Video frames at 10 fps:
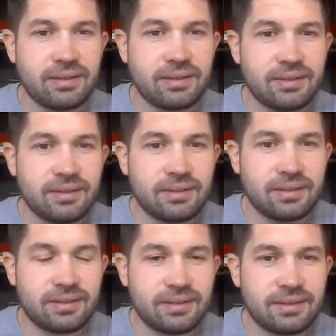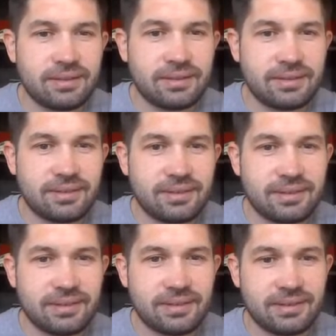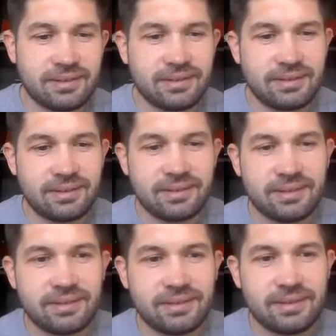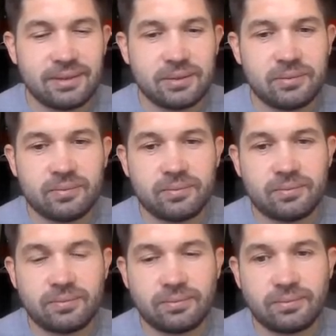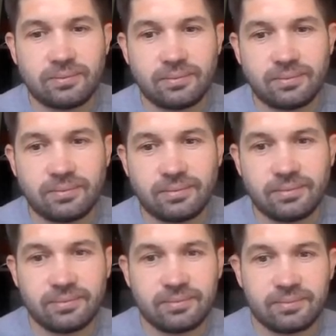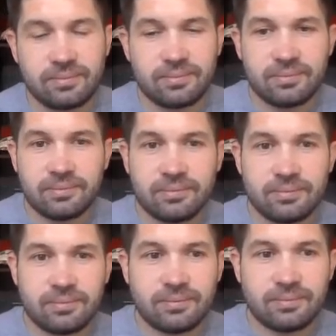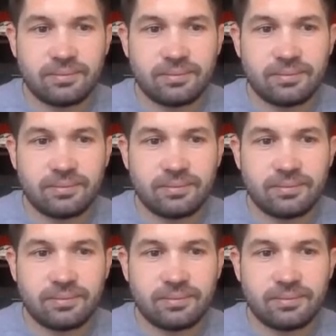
[no speech]